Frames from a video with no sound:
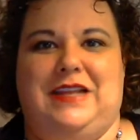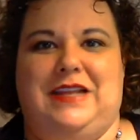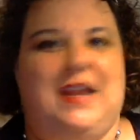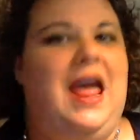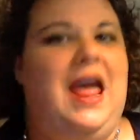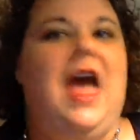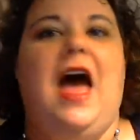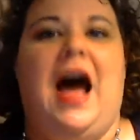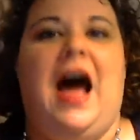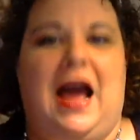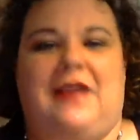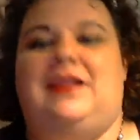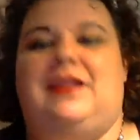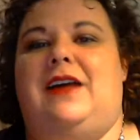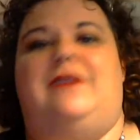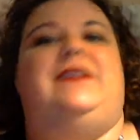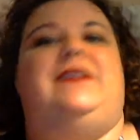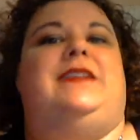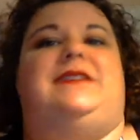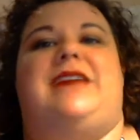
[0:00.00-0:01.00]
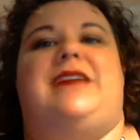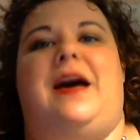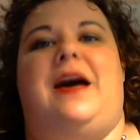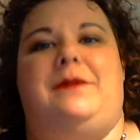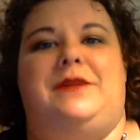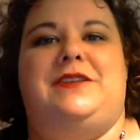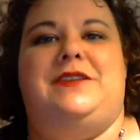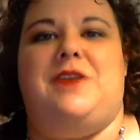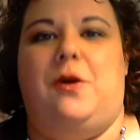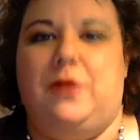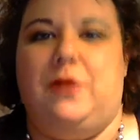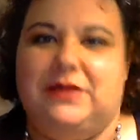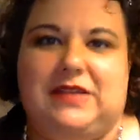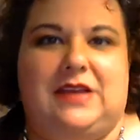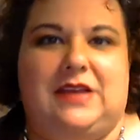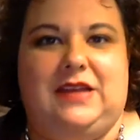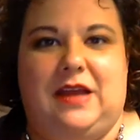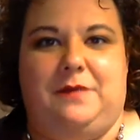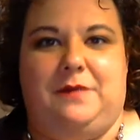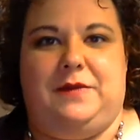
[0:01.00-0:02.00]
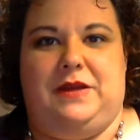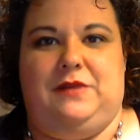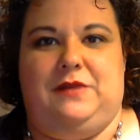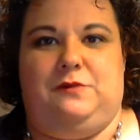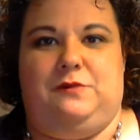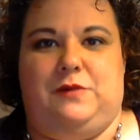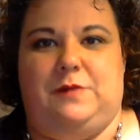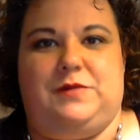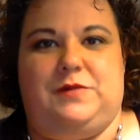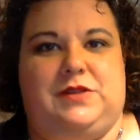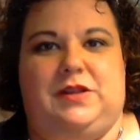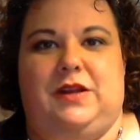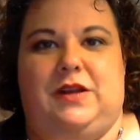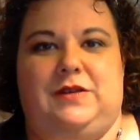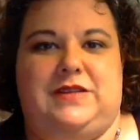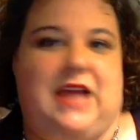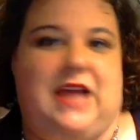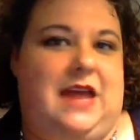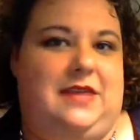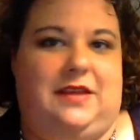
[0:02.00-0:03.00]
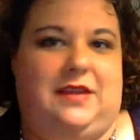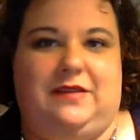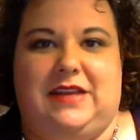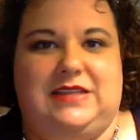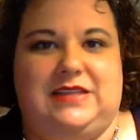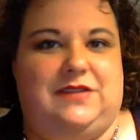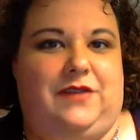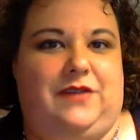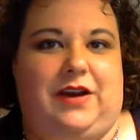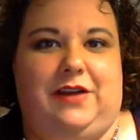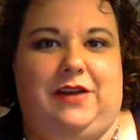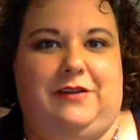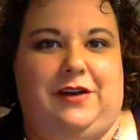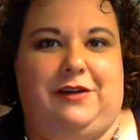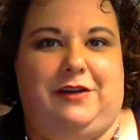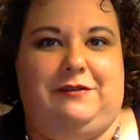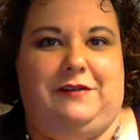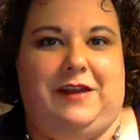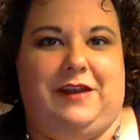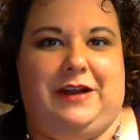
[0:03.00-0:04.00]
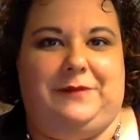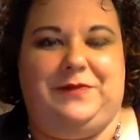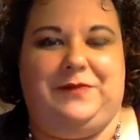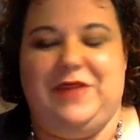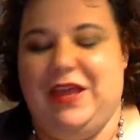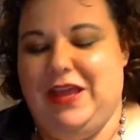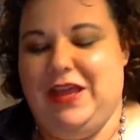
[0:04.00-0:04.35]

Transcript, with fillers: and I love that zombies always end up in ripped clothes. I think that's very, very funny.